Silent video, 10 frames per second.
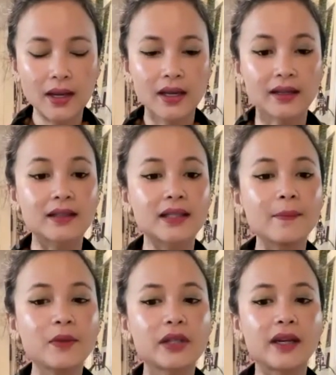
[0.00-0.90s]

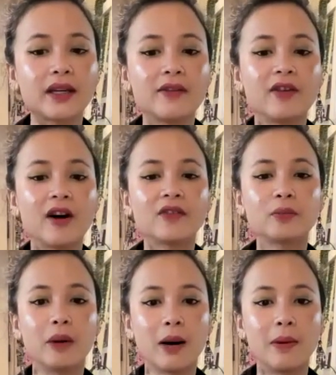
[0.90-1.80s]
except that it involved
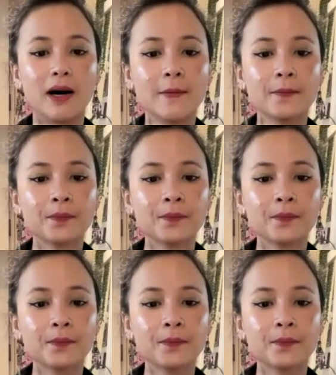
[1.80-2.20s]
Baba,